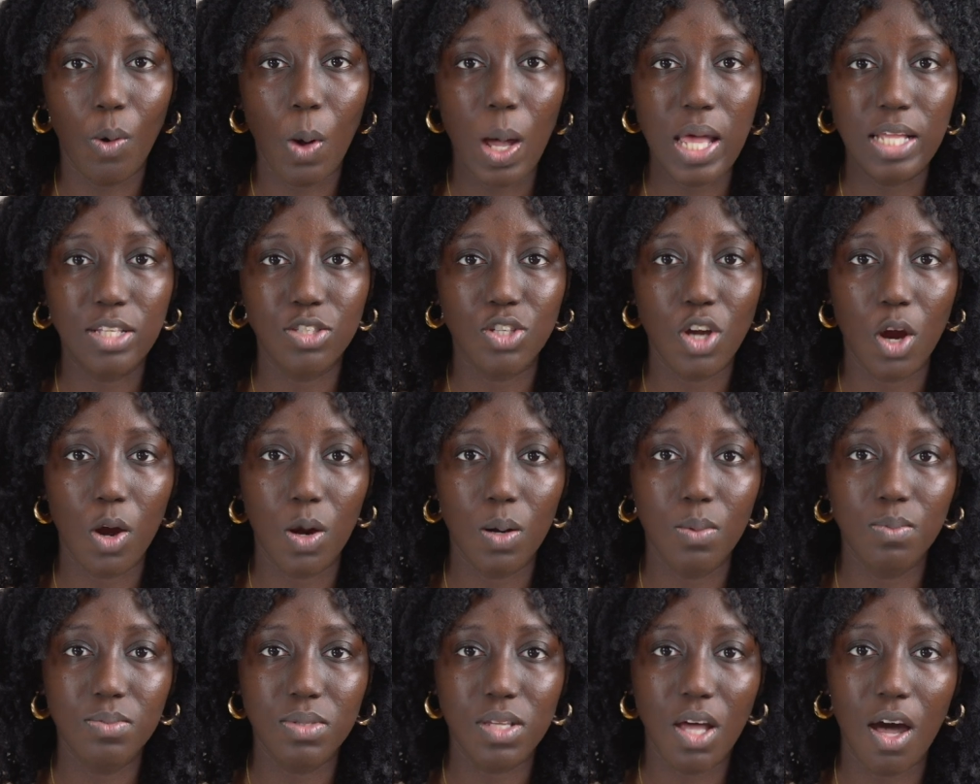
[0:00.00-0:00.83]
in
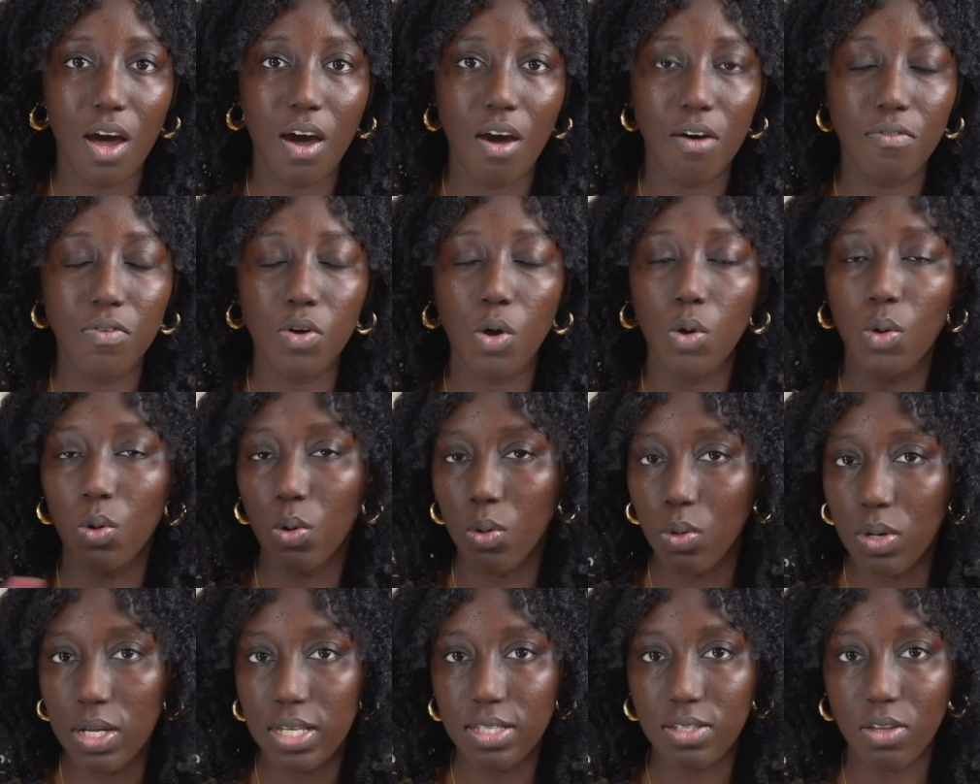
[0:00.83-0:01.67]
terms of
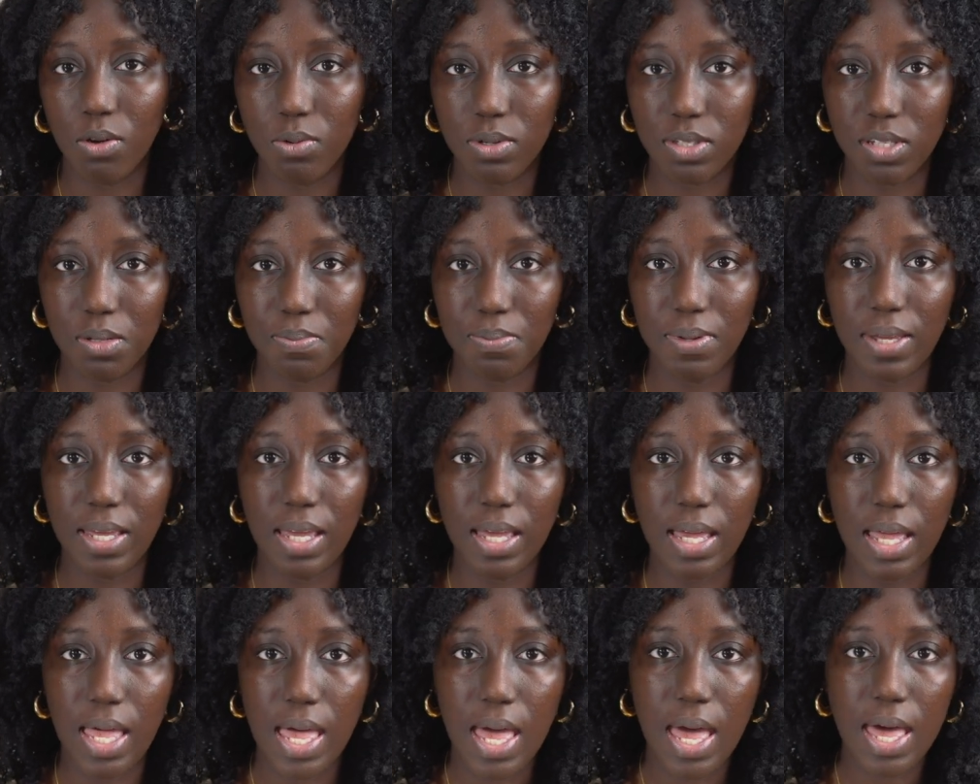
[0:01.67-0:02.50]
who is going to
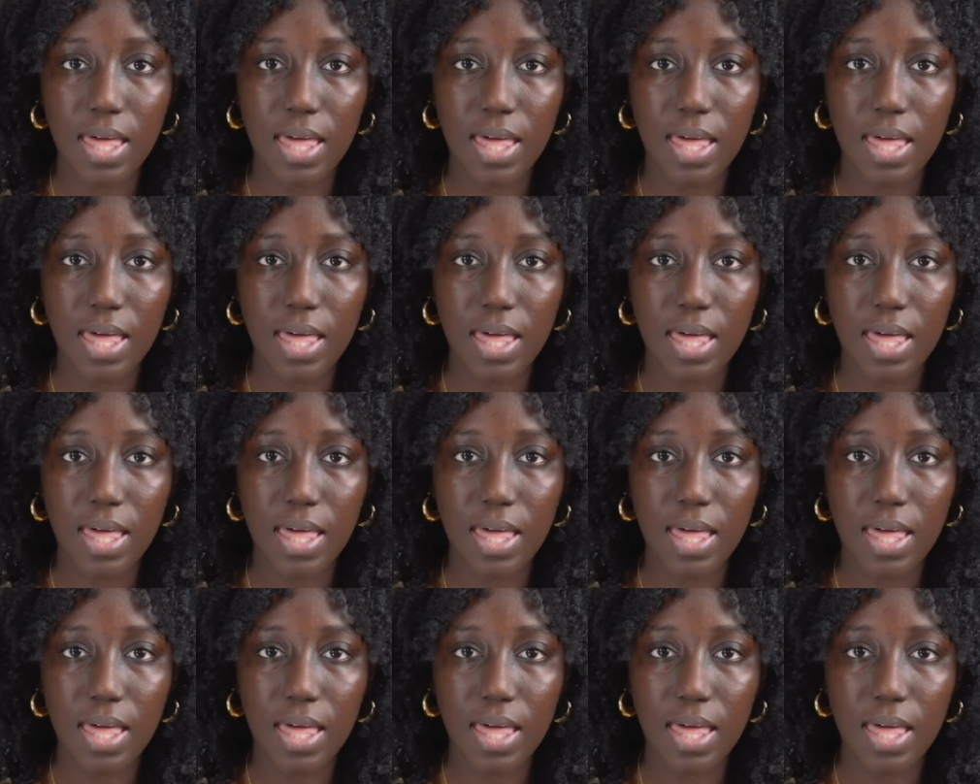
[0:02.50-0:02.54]
be